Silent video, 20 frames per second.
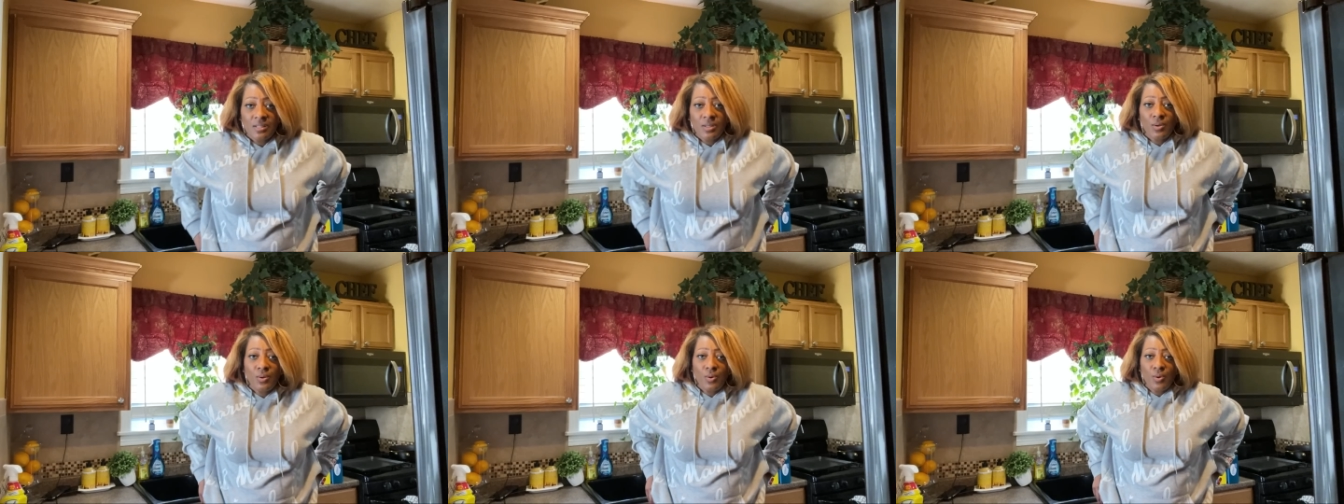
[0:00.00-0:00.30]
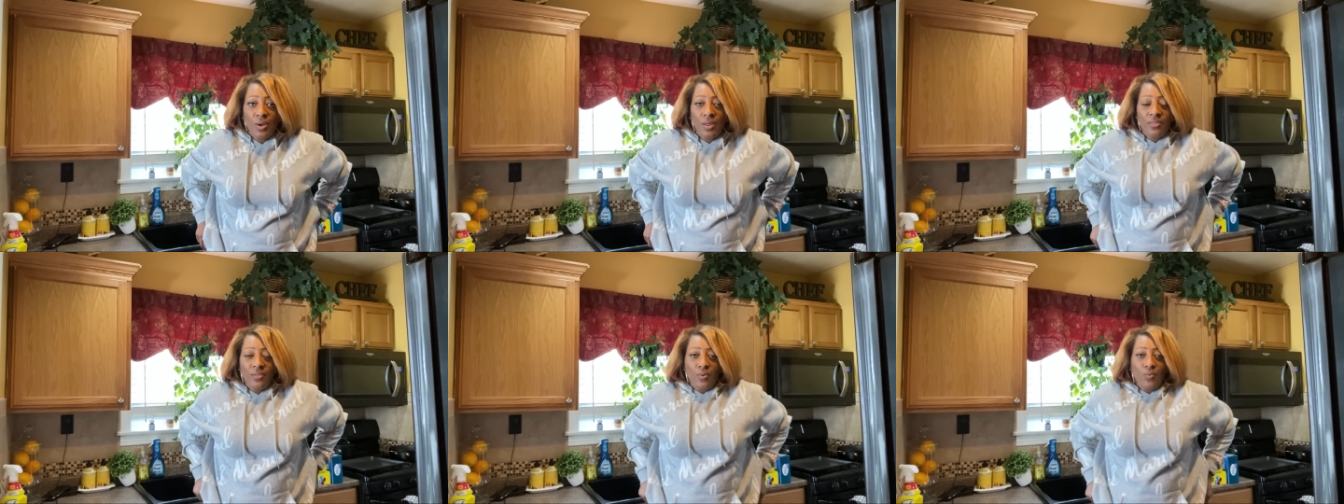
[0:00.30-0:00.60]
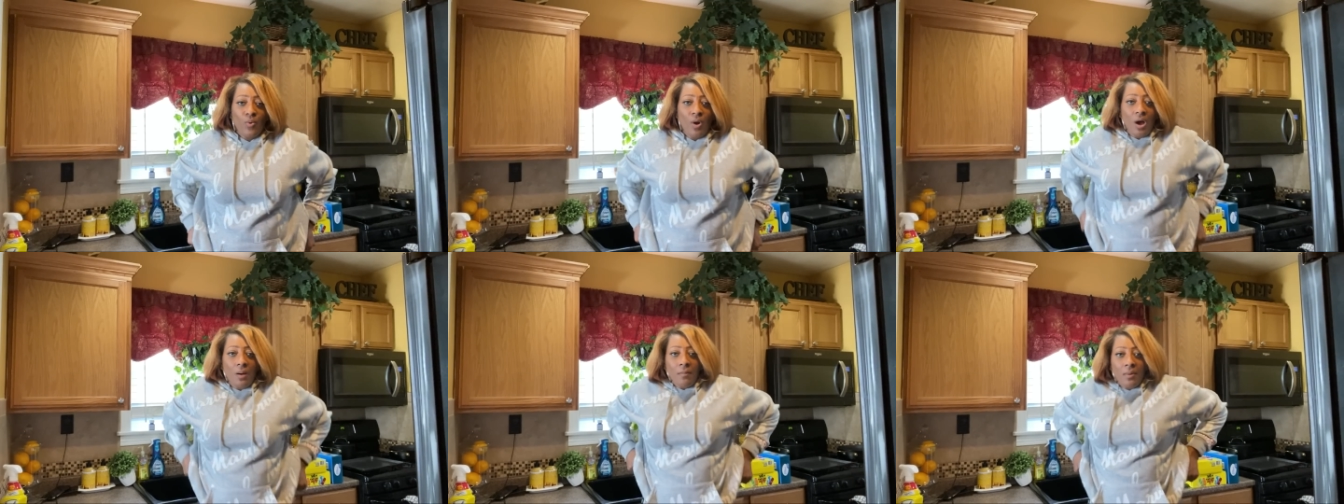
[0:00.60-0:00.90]
so
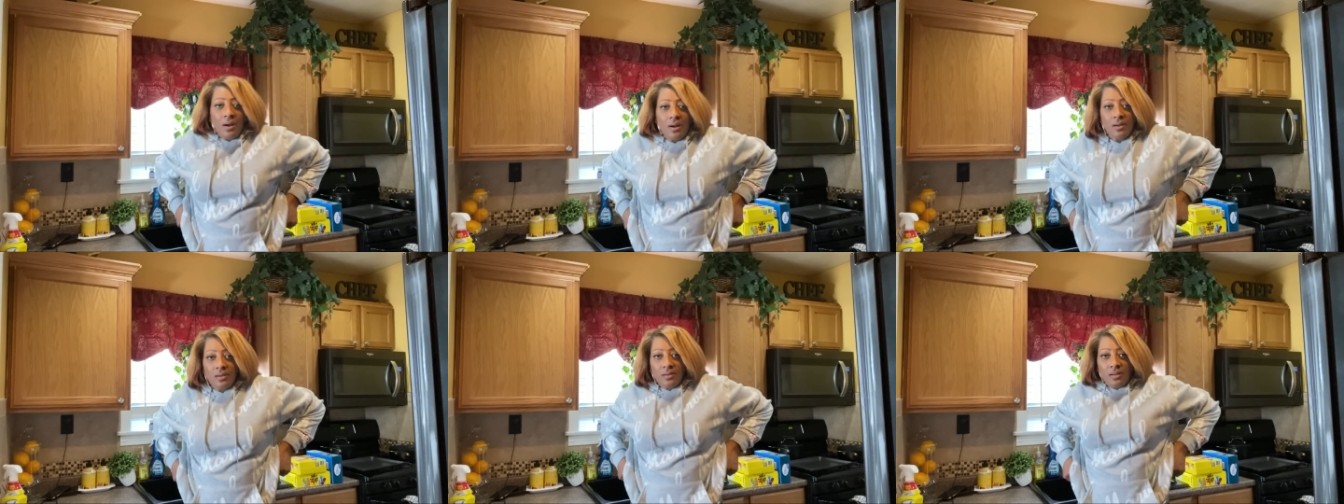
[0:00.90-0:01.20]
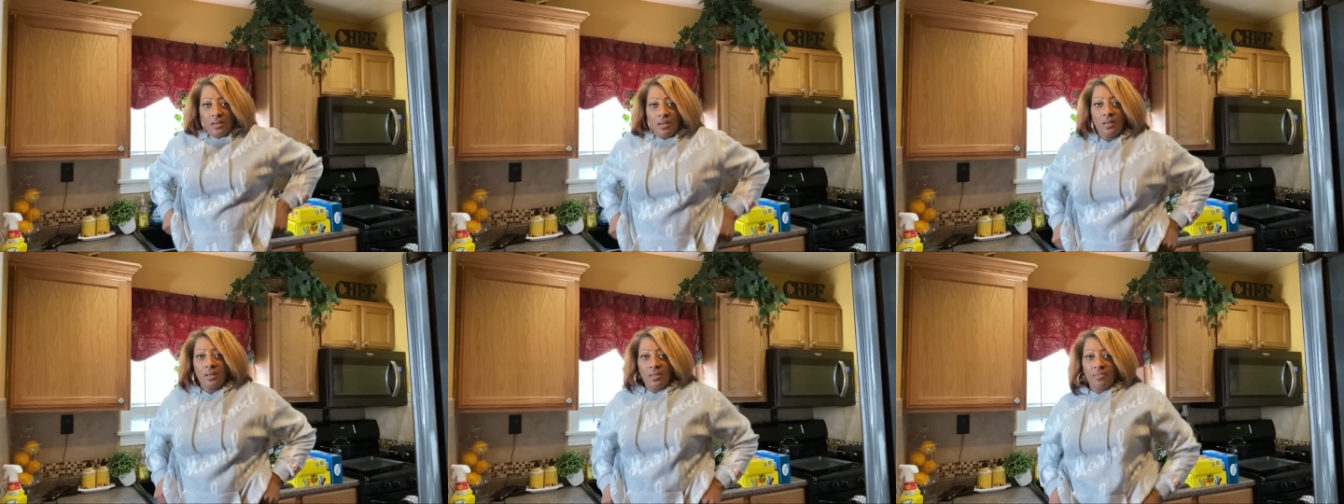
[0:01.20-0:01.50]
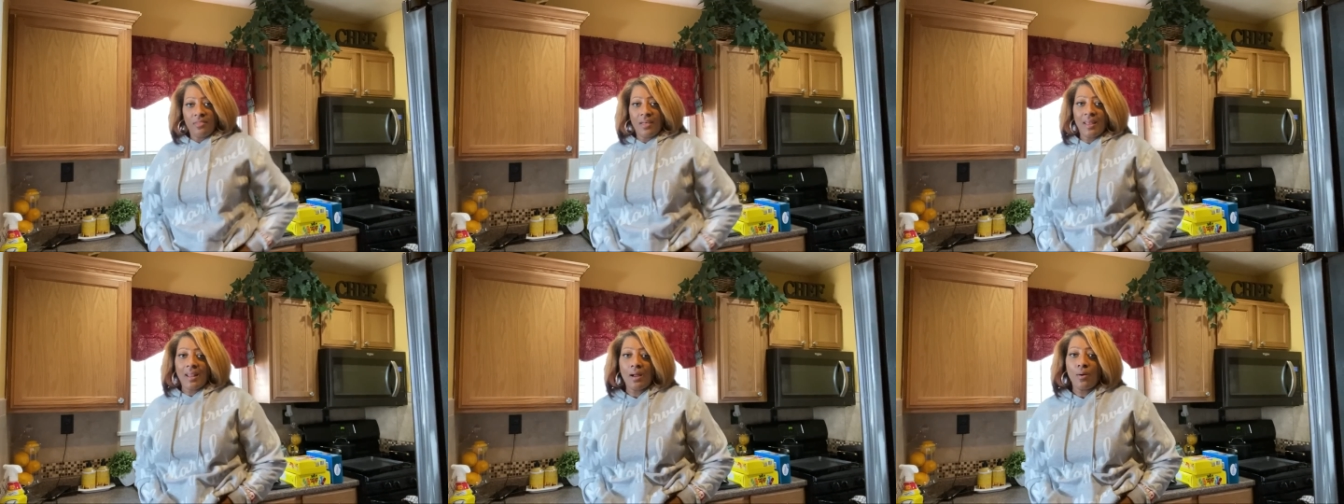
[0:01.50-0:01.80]
the Walmart
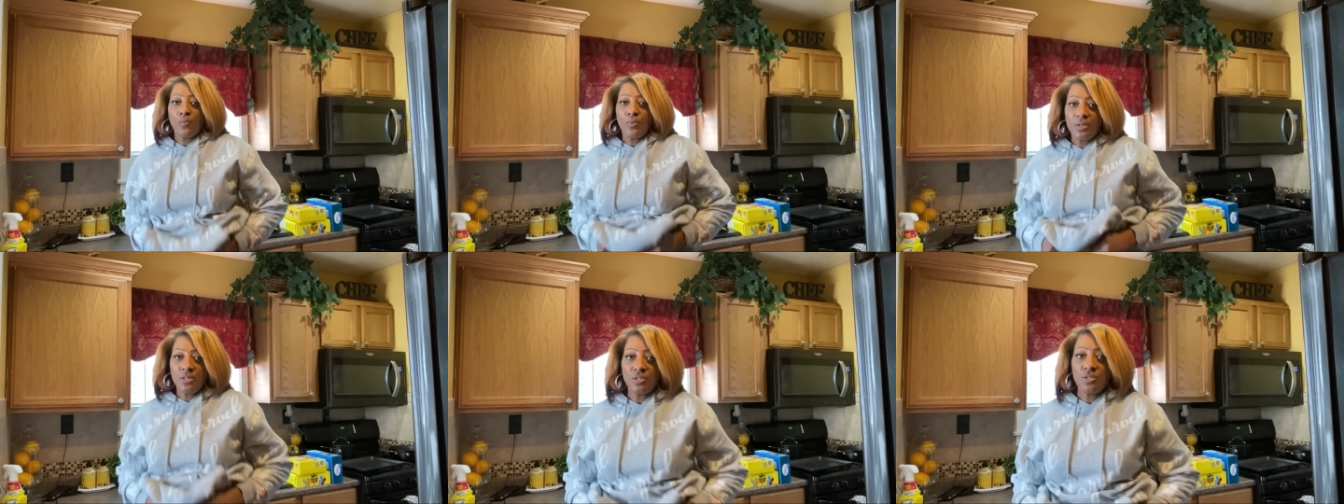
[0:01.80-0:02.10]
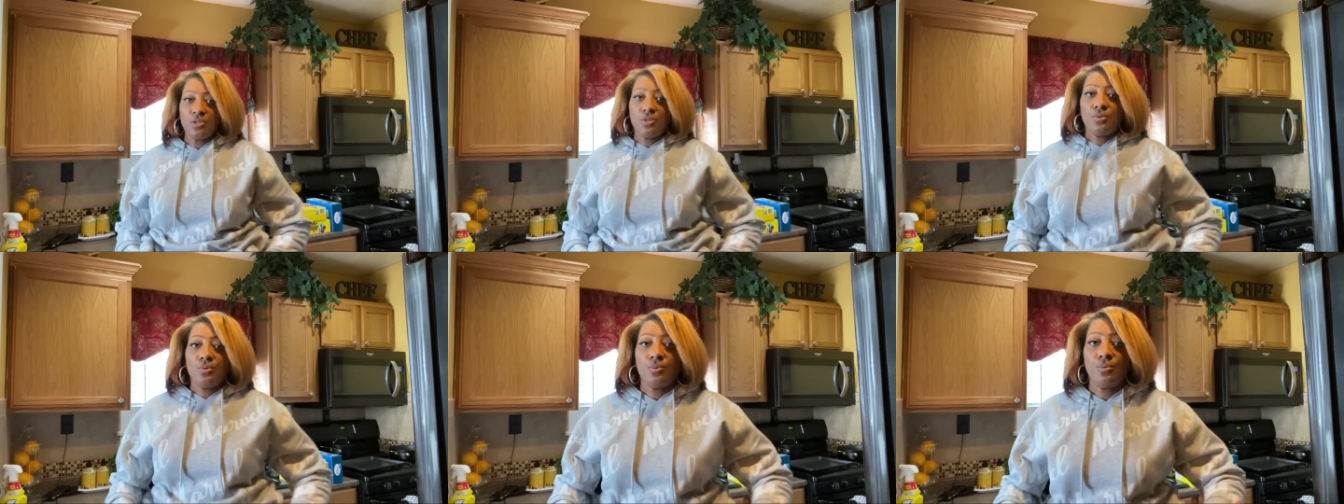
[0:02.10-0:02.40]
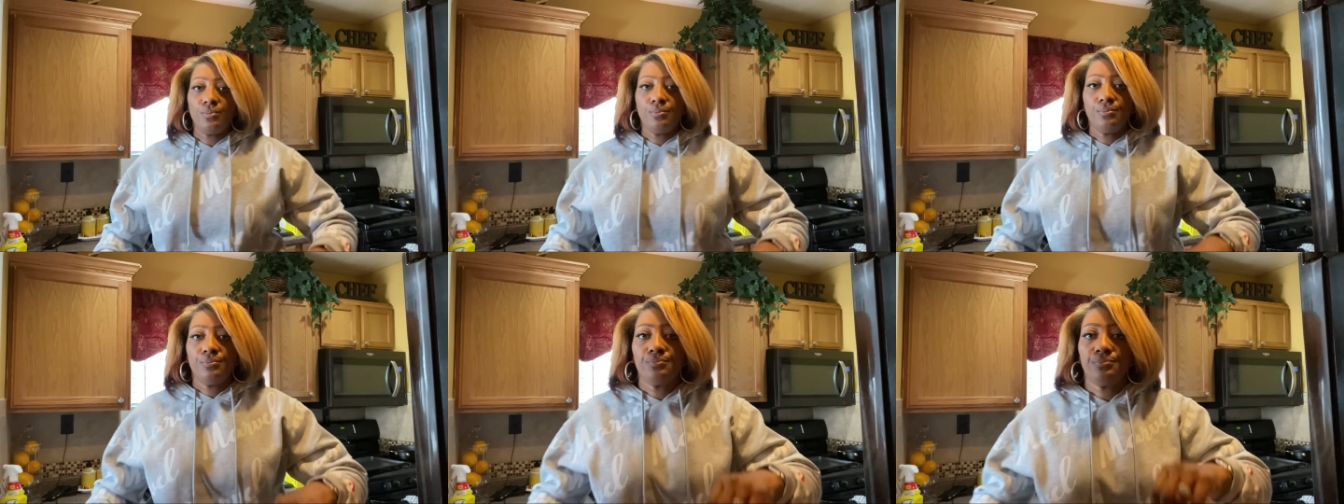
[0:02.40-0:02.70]
that I went
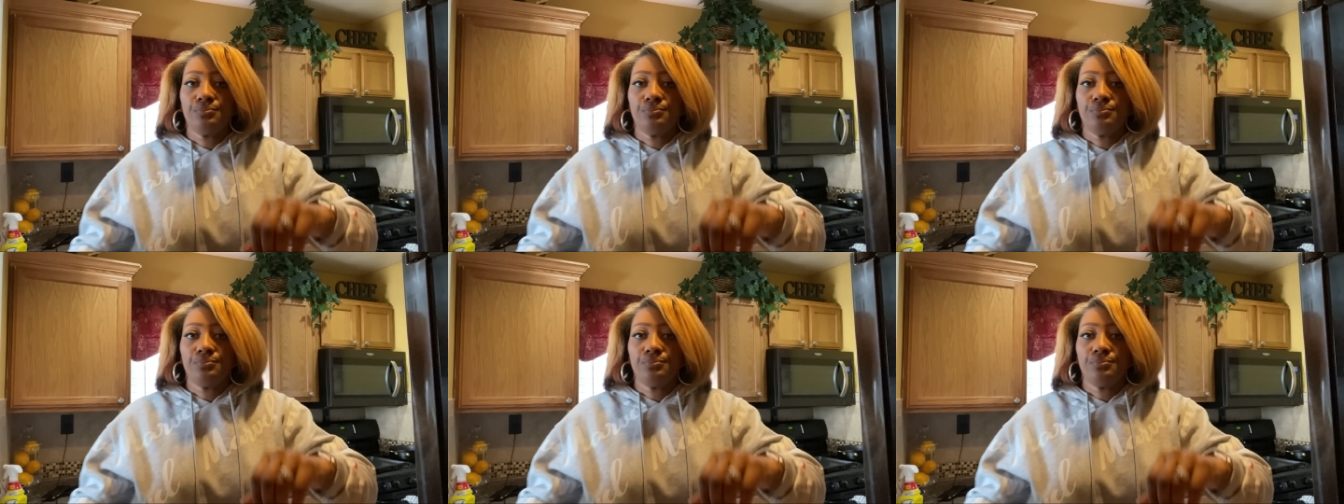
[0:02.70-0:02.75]
to,